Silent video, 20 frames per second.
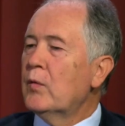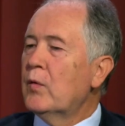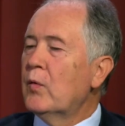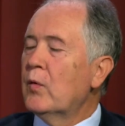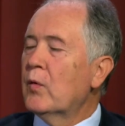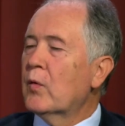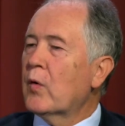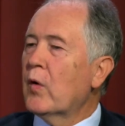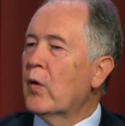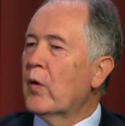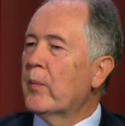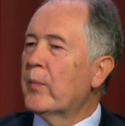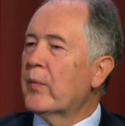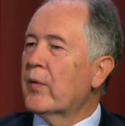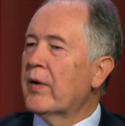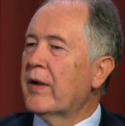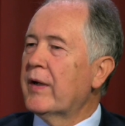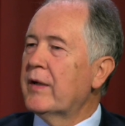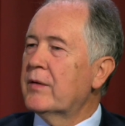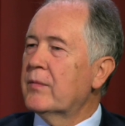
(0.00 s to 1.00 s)
do you
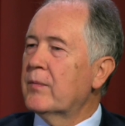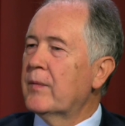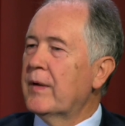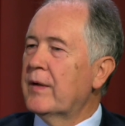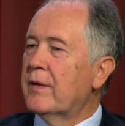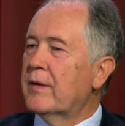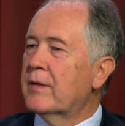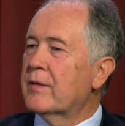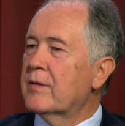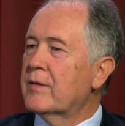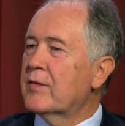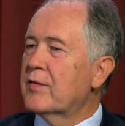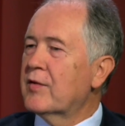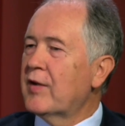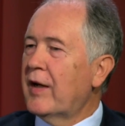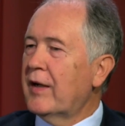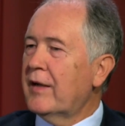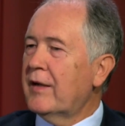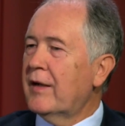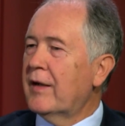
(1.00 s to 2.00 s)
cooperate with
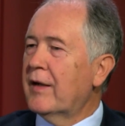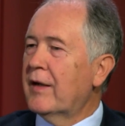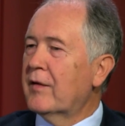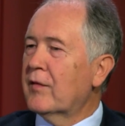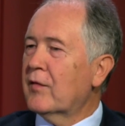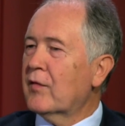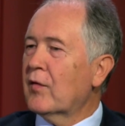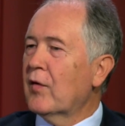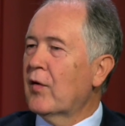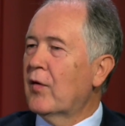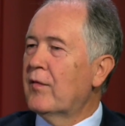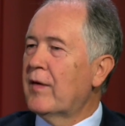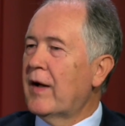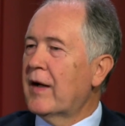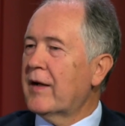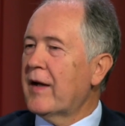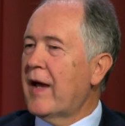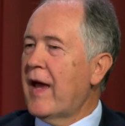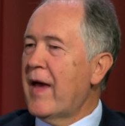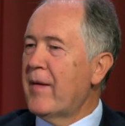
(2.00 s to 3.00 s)
Czech and
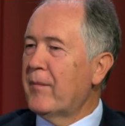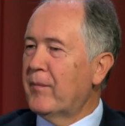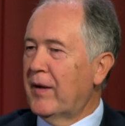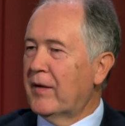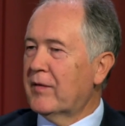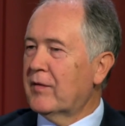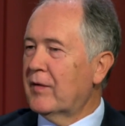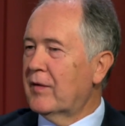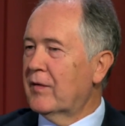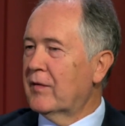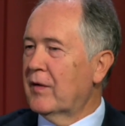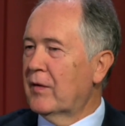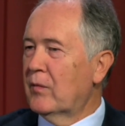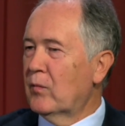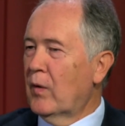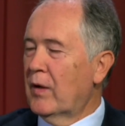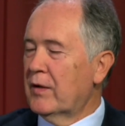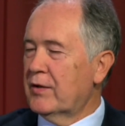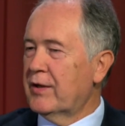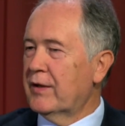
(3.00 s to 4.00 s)
Slovak embassies in
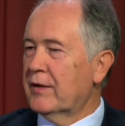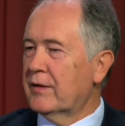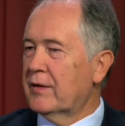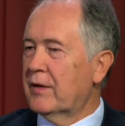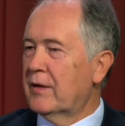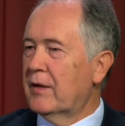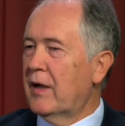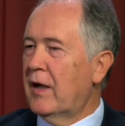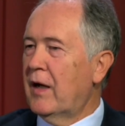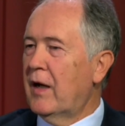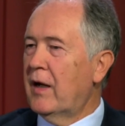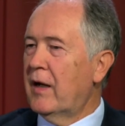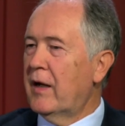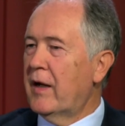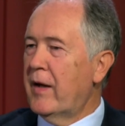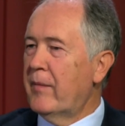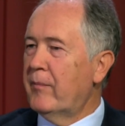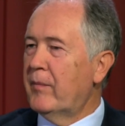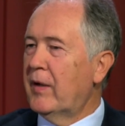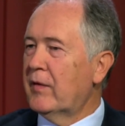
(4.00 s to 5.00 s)
Washington? Are
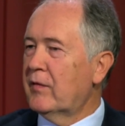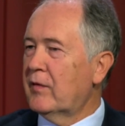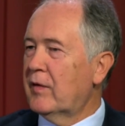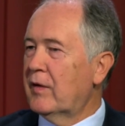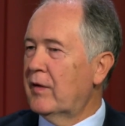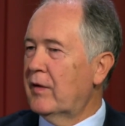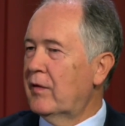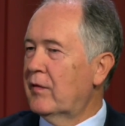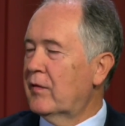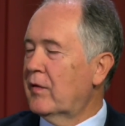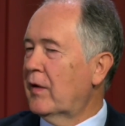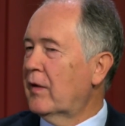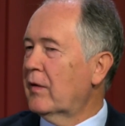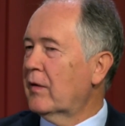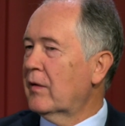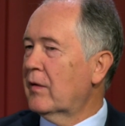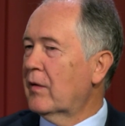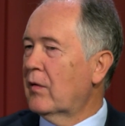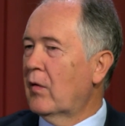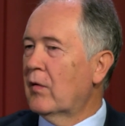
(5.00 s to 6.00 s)
embassies
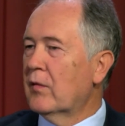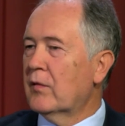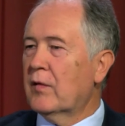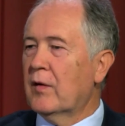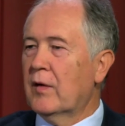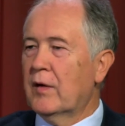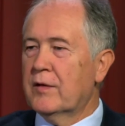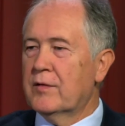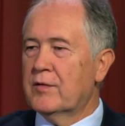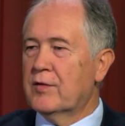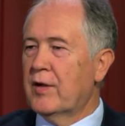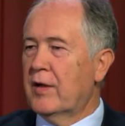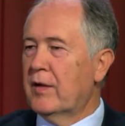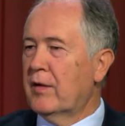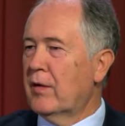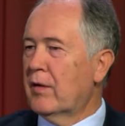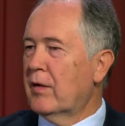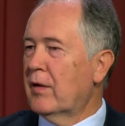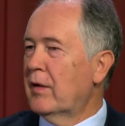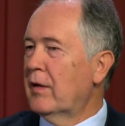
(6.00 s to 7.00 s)
and consulate
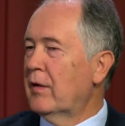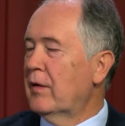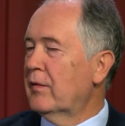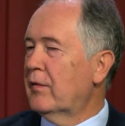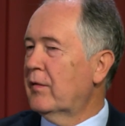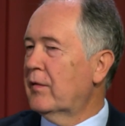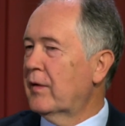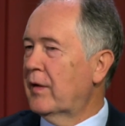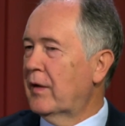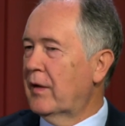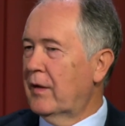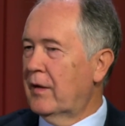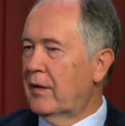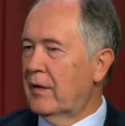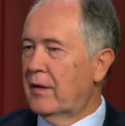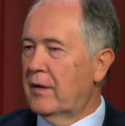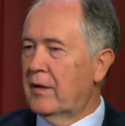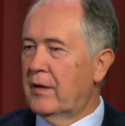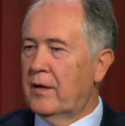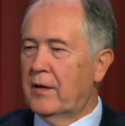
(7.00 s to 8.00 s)
generals
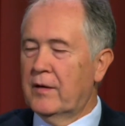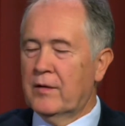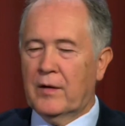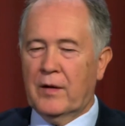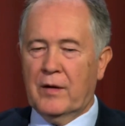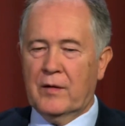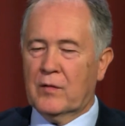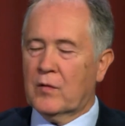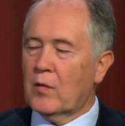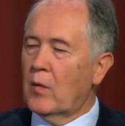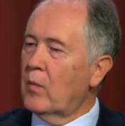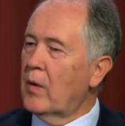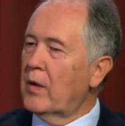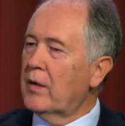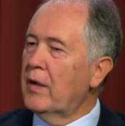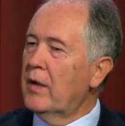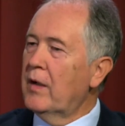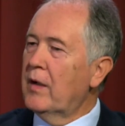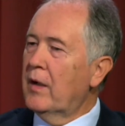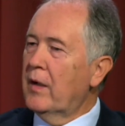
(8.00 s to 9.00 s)
and so
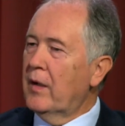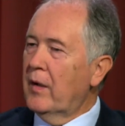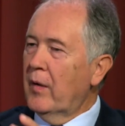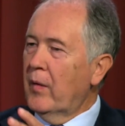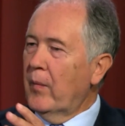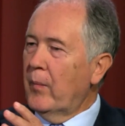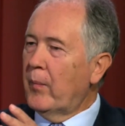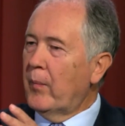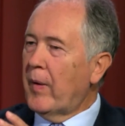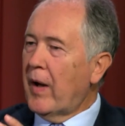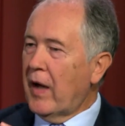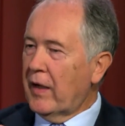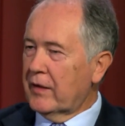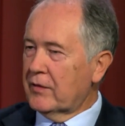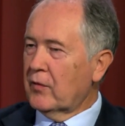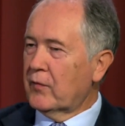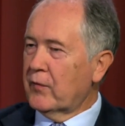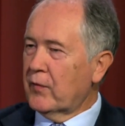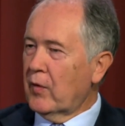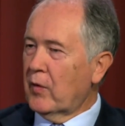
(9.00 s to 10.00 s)
on
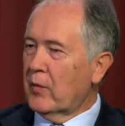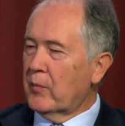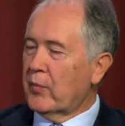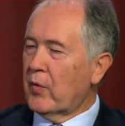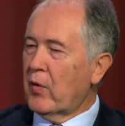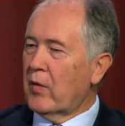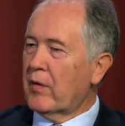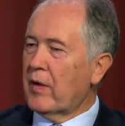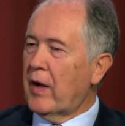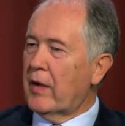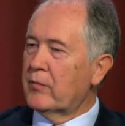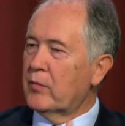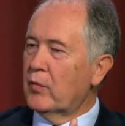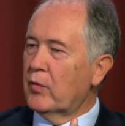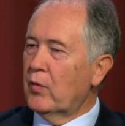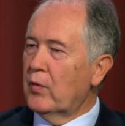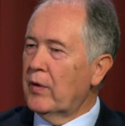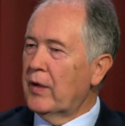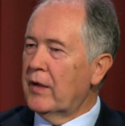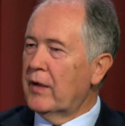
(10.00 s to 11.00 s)
part of your program? Do
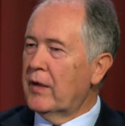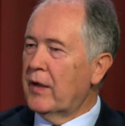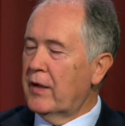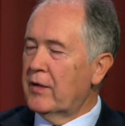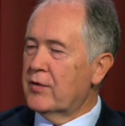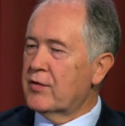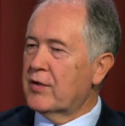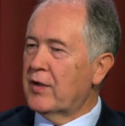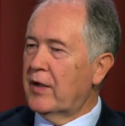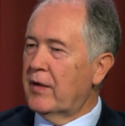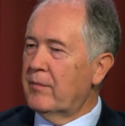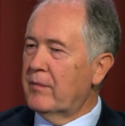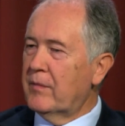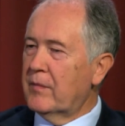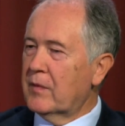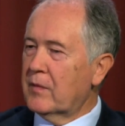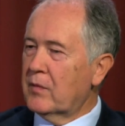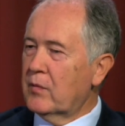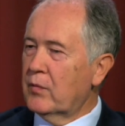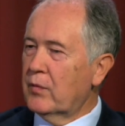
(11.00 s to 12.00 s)
you engage them?
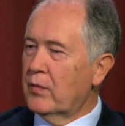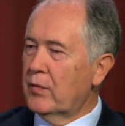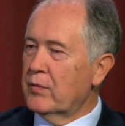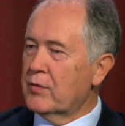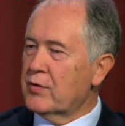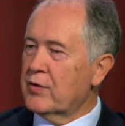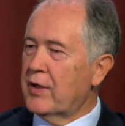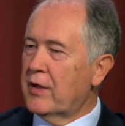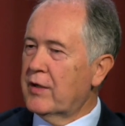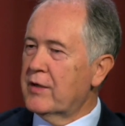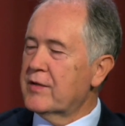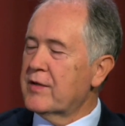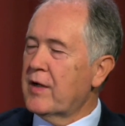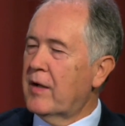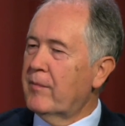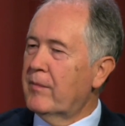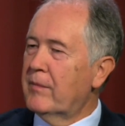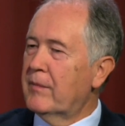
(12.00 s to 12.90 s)
Could you share some?